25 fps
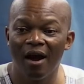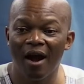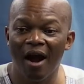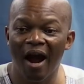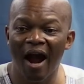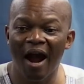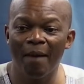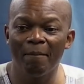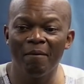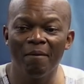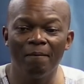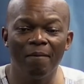
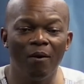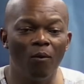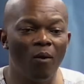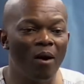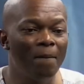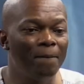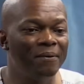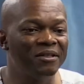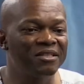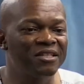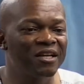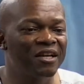I remember
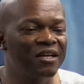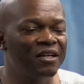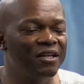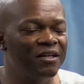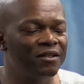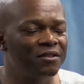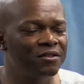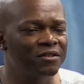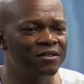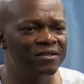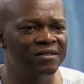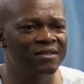one
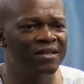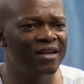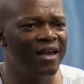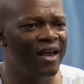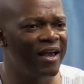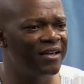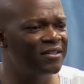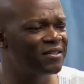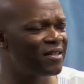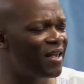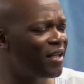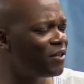particular
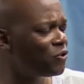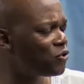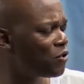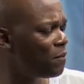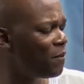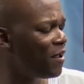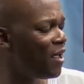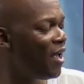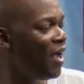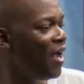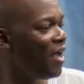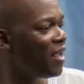CA saying to
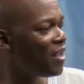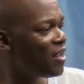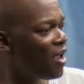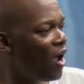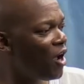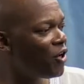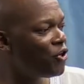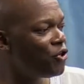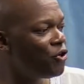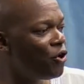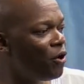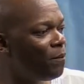me,
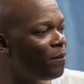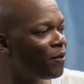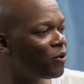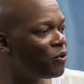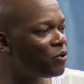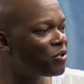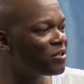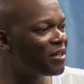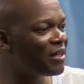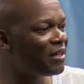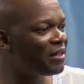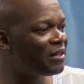
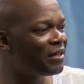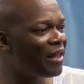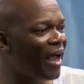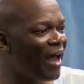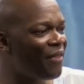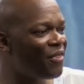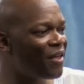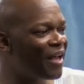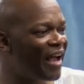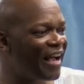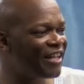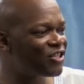because the
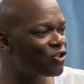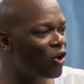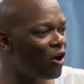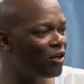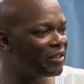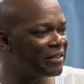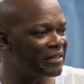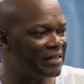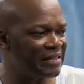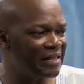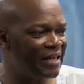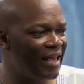other guys
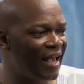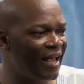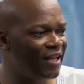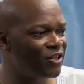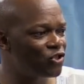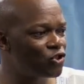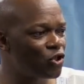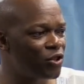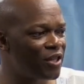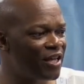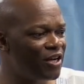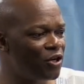aren't
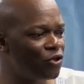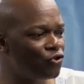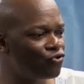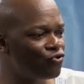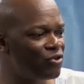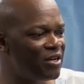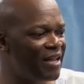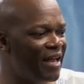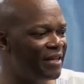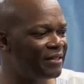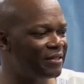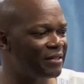CAs, so they don't
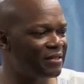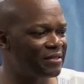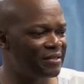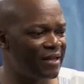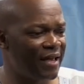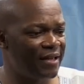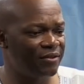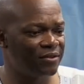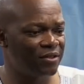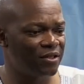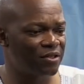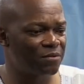really
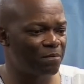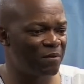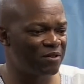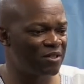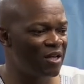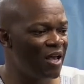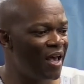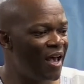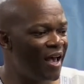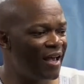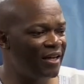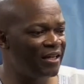understand this, but
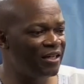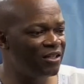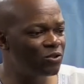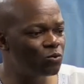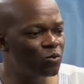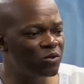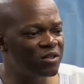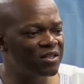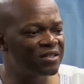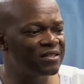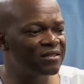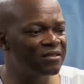at least
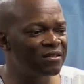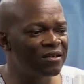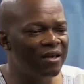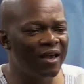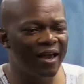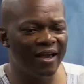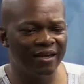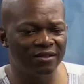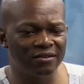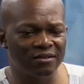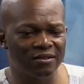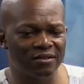with the
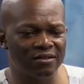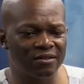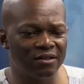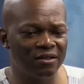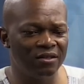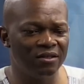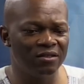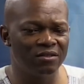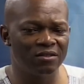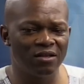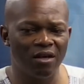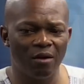CAs, it's
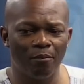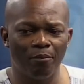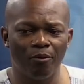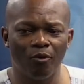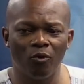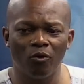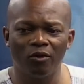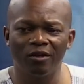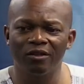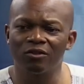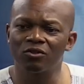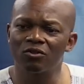easier,
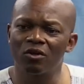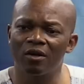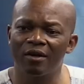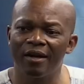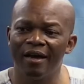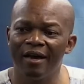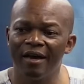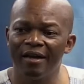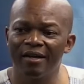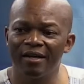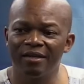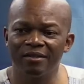Paul, and so on.
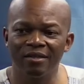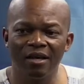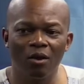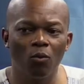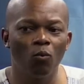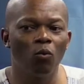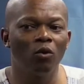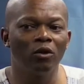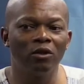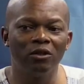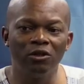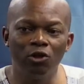And I'm saying,
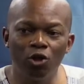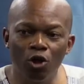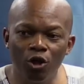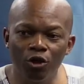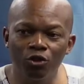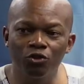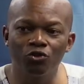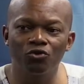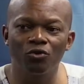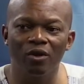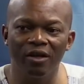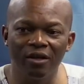well,
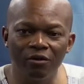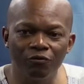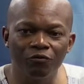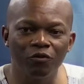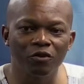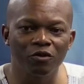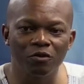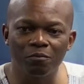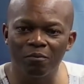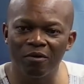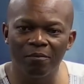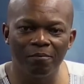learn to
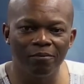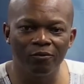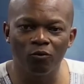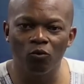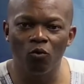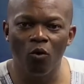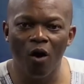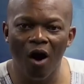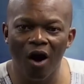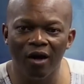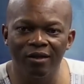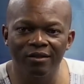influence people
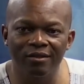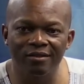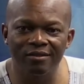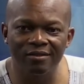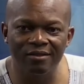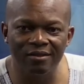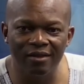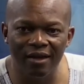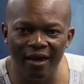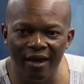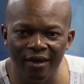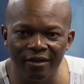who aren't
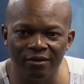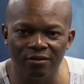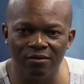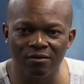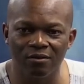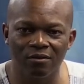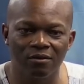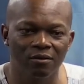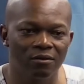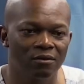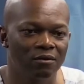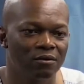
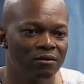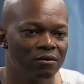CAs.